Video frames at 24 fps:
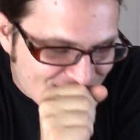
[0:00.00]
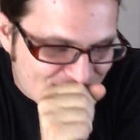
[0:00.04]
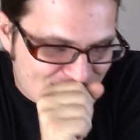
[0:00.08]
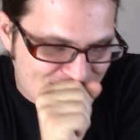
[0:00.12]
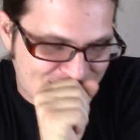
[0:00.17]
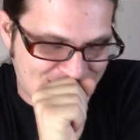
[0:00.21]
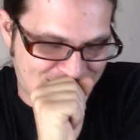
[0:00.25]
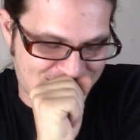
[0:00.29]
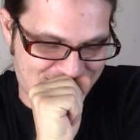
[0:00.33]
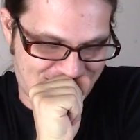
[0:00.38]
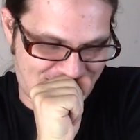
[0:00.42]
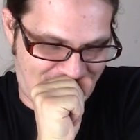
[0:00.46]

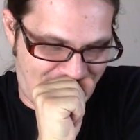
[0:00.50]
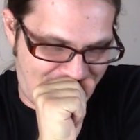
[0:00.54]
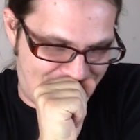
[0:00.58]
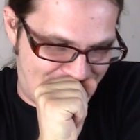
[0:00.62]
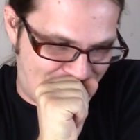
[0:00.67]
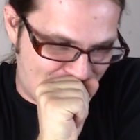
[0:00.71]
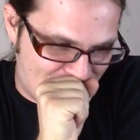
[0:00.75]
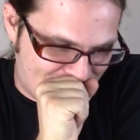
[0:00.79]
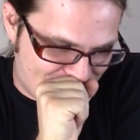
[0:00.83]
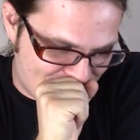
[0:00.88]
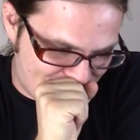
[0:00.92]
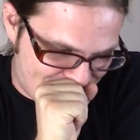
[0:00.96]
Siding
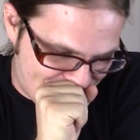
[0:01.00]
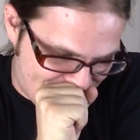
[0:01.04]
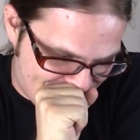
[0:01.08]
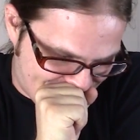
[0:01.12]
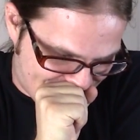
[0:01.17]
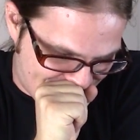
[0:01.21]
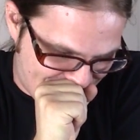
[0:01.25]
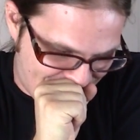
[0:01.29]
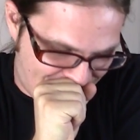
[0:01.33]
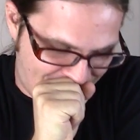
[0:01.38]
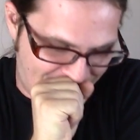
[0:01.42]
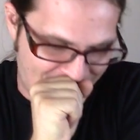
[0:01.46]
with
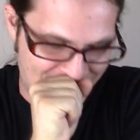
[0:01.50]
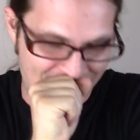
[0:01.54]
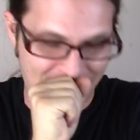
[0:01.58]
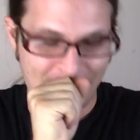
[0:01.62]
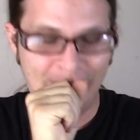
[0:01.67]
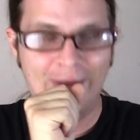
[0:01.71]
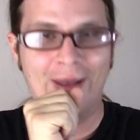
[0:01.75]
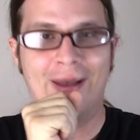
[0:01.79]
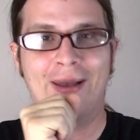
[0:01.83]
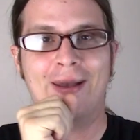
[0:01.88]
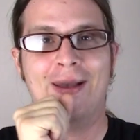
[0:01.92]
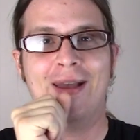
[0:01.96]
Onision.
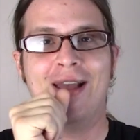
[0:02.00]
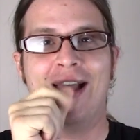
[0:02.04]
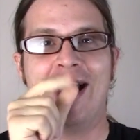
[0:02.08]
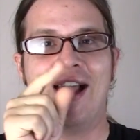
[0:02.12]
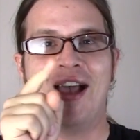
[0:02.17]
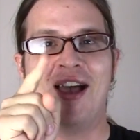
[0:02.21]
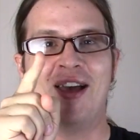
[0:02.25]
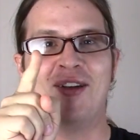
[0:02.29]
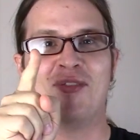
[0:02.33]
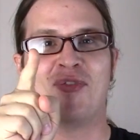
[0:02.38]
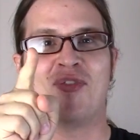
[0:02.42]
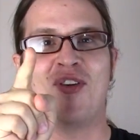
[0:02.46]

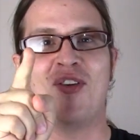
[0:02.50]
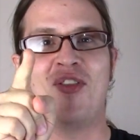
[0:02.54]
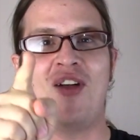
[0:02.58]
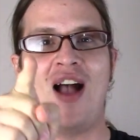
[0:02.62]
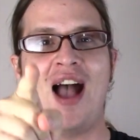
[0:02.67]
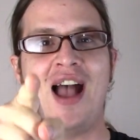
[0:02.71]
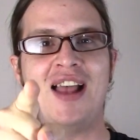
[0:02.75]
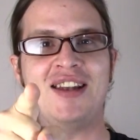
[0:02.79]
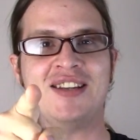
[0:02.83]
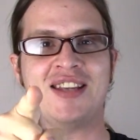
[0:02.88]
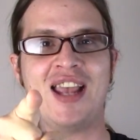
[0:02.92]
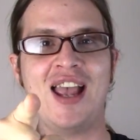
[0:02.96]
And for
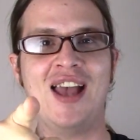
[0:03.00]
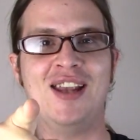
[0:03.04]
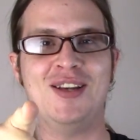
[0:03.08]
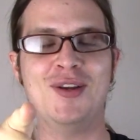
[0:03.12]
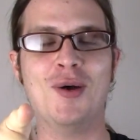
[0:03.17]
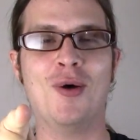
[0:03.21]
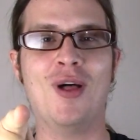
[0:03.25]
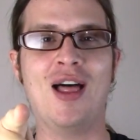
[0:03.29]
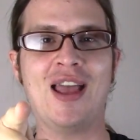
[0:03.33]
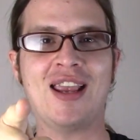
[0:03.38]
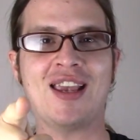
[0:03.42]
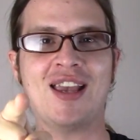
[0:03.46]
that,
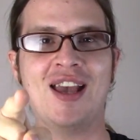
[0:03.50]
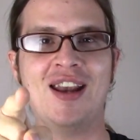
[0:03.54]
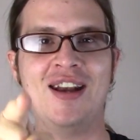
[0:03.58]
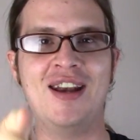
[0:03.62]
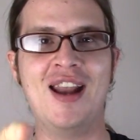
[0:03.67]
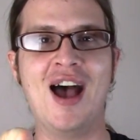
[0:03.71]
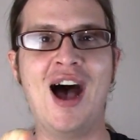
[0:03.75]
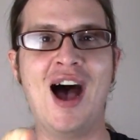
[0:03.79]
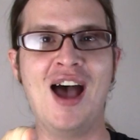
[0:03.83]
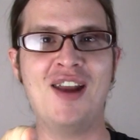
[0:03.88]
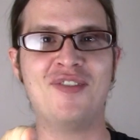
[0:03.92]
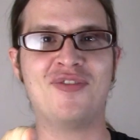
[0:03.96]
Daniel, I
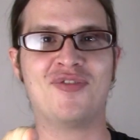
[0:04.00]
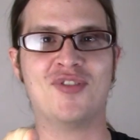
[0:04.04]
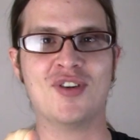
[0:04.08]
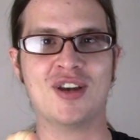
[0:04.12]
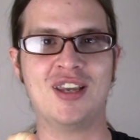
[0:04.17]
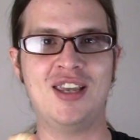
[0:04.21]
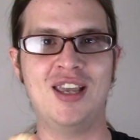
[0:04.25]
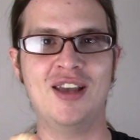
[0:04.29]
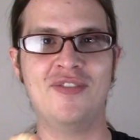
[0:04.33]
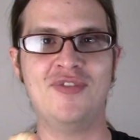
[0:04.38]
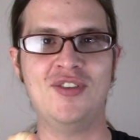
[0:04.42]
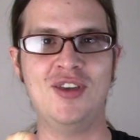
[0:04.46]
cannot
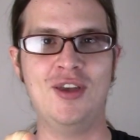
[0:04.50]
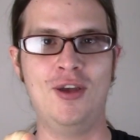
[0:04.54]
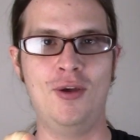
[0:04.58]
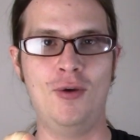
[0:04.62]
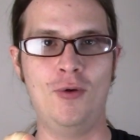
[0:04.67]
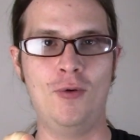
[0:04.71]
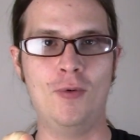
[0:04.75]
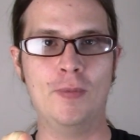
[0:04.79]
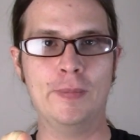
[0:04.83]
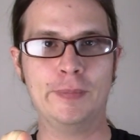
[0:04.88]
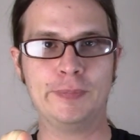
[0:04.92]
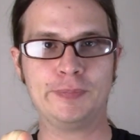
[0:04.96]
forgive
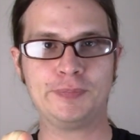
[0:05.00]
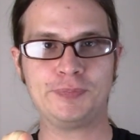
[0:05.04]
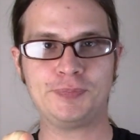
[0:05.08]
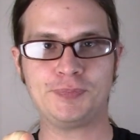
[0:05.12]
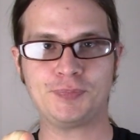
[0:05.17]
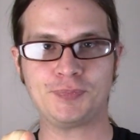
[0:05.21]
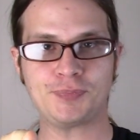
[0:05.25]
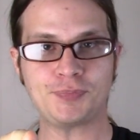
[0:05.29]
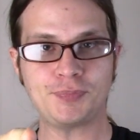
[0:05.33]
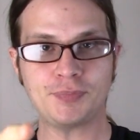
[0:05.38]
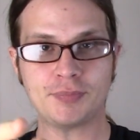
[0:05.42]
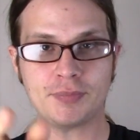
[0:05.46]
you.
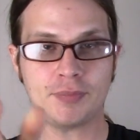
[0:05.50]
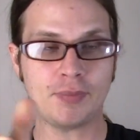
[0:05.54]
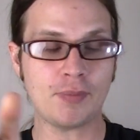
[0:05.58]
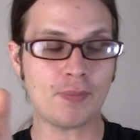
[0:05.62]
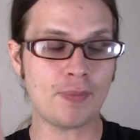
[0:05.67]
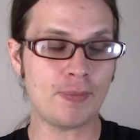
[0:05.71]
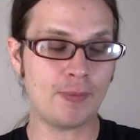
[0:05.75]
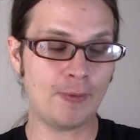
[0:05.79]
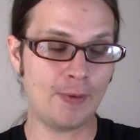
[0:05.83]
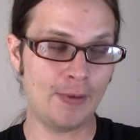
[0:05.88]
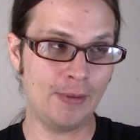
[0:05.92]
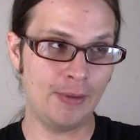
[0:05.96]

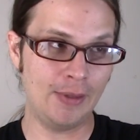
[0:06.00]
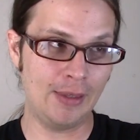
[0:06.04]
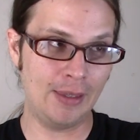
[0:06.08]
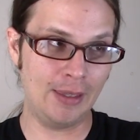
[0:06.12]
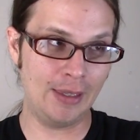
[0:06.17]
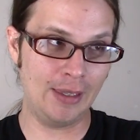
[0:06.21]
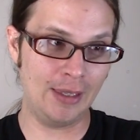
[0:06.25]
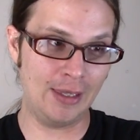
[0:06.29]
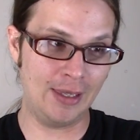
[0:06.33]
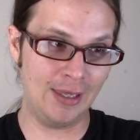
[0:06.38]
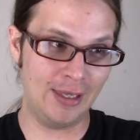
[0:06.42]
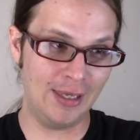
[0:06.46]

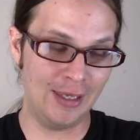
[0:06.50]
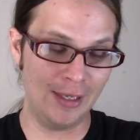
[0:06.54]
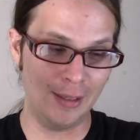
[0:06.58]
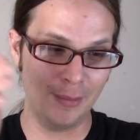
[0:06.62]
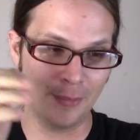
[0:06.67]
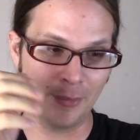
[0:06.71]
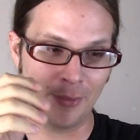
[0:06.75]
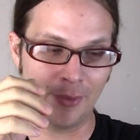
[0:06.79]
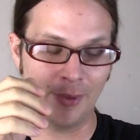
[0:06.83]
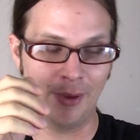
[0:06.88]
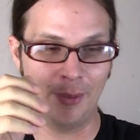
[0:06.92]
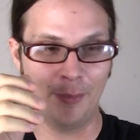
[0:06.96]
He
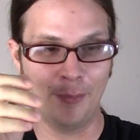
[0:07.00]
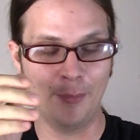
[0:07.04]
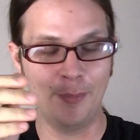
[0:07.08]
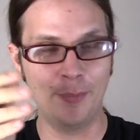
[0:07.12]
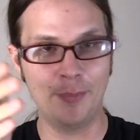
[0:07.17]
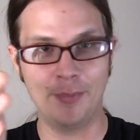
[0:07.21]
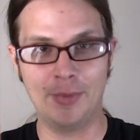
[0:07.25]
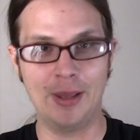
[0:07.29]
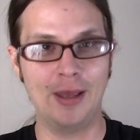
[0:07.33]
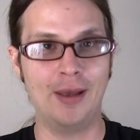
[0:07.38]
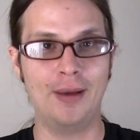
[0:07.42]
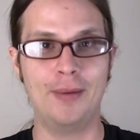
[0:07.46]

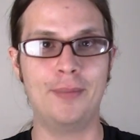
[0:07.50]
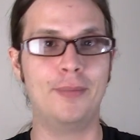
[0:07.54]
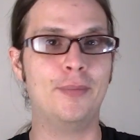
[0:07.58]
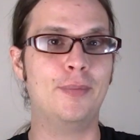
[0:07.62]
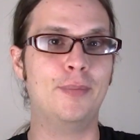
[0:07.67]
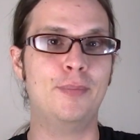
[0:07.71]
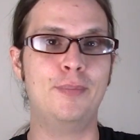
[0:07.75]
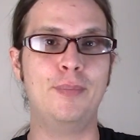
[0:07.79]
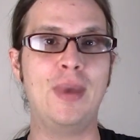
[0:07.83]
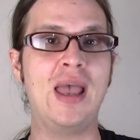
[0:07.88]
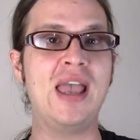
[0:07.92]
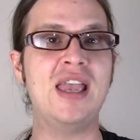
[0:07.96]

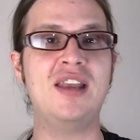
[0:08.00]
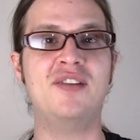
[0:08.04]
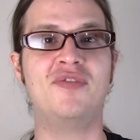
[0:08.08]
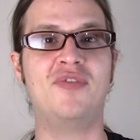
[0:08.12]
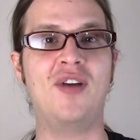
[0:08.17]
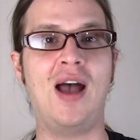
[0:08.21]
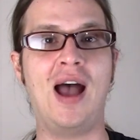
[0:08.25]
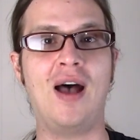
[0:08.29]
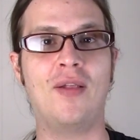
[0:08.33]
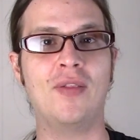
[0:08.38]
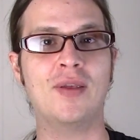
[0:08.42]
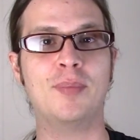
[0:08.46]
made
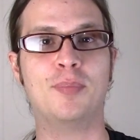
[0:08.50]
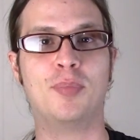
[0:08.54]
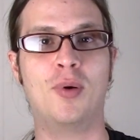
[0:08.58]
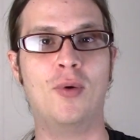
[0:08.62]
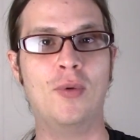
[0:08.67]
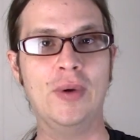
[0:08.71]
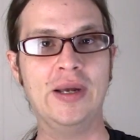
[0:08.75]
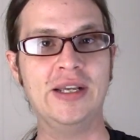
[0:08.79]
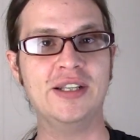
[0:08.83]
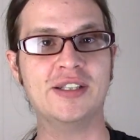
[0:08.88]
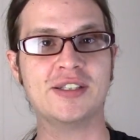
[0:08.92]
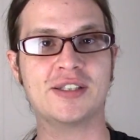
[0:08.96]
valid
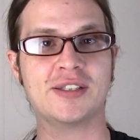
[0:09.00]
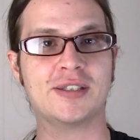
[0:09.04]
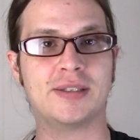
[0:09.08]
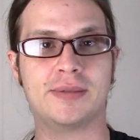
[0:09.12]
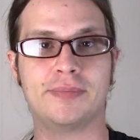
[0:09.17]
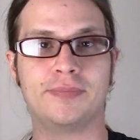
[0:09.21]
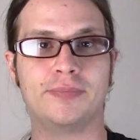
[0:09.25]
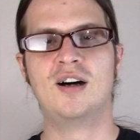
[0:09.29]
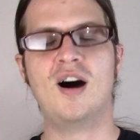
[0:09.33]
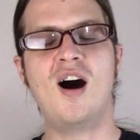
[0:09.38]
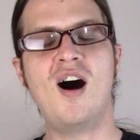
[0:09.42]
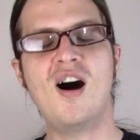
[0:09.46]
points.
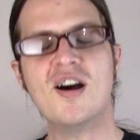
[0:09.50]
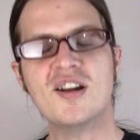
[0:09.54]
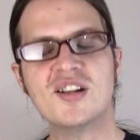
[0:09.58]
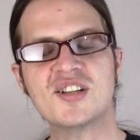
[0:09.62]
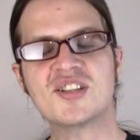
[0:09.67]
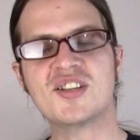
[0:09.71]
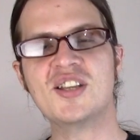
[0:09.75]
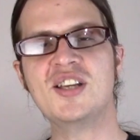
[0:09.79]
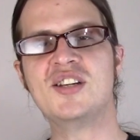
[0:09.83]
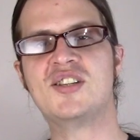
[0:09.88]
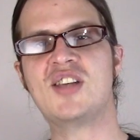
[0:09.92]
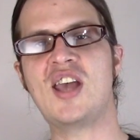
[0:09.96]

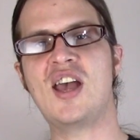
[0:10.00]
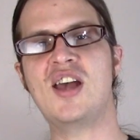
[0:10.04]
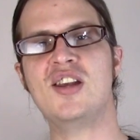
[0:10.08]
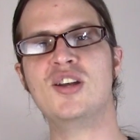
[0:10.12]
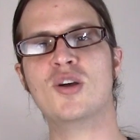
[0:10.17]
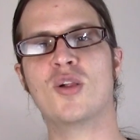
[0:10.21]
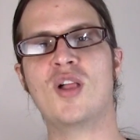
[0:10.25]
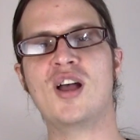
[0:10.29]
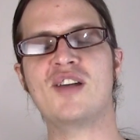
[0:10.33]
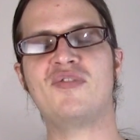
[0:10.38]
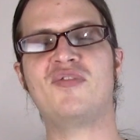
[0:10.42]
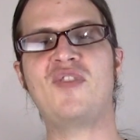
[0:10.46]
Honestly,
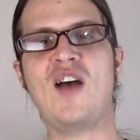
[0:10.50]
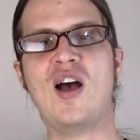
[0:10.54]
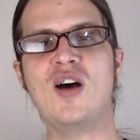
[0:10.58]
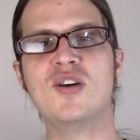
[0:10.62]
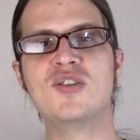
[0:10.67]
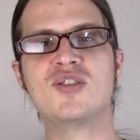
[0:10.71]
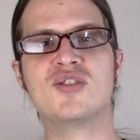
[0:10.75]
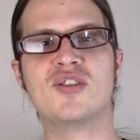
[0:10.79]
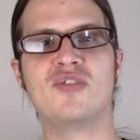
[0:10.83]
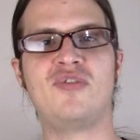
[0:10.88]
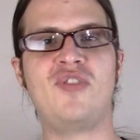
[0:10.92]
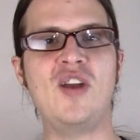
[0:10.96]
Daniel, I
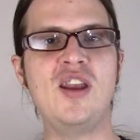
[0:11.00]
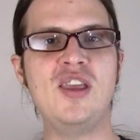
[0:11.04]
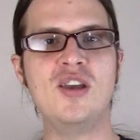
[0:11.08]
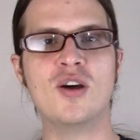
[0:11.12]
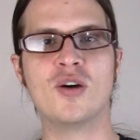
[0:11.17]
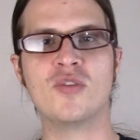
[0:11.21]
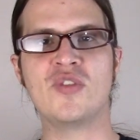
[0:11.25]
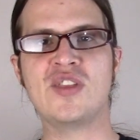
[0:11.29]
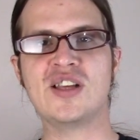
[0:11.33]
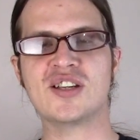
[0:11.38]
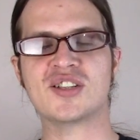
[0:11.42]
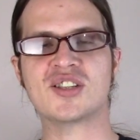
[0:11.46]
found your
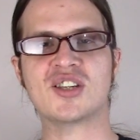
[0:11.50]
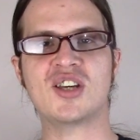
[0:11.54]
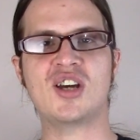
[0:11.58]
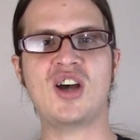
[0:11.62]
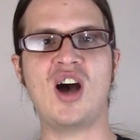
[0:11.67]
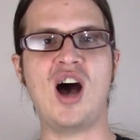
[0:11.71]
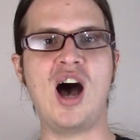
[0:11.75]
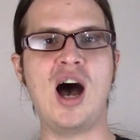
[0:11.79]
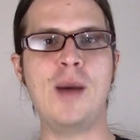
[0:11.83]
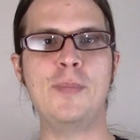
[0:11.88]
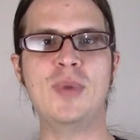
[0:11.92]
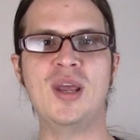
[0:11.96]
video this
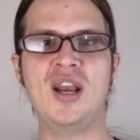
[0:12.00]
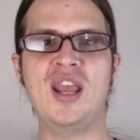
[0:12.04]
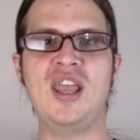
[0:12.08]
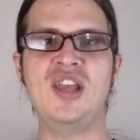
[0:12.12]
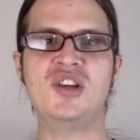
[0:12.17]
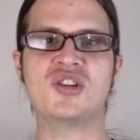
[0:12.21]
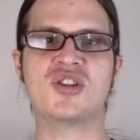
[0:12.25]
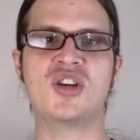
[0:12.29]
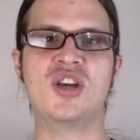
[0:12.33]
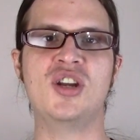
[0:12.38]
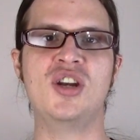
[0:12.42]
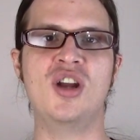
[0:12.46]

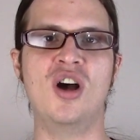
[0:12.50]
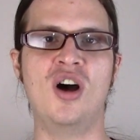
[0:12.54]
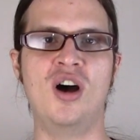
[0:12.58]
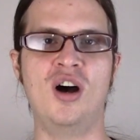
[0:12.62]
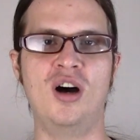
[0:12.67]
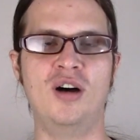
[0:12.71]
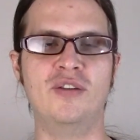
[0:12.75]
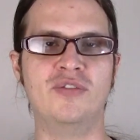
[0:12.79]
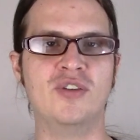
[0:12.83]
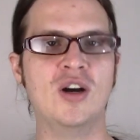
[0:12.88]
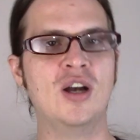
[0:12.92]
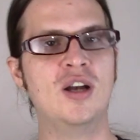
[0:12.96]
combination
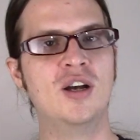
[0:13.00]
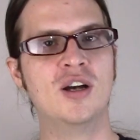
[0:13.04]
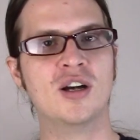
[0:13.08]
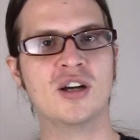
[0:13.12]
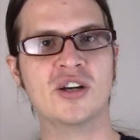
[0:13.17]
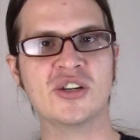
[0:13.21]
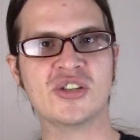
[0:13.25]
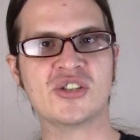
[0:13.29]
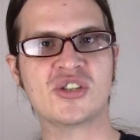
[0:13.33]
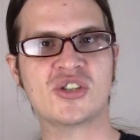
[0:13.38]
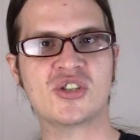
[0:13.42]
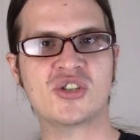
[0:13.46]
of
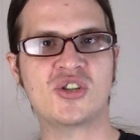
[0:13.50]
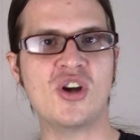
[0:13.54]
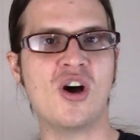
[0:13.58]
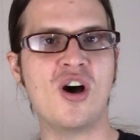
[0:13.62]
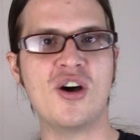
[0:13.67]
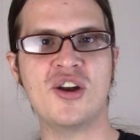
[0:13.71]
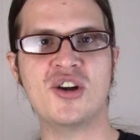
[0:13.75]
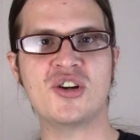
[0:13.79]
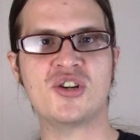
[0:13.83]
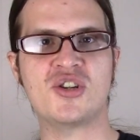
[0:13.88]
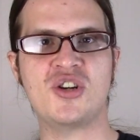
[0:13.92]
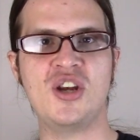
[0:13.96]

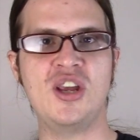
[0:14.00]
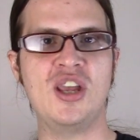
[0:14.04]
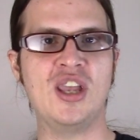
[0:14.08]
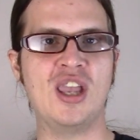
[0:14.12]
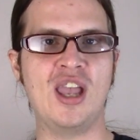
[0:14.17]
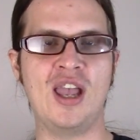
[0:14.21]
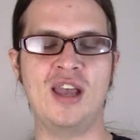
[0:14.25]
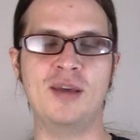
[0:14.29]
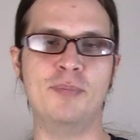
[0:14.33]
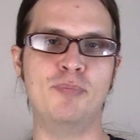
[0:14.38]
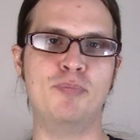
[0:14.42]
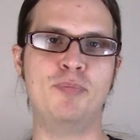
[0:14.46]

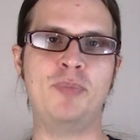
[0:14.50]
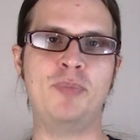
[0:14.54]
astonishing and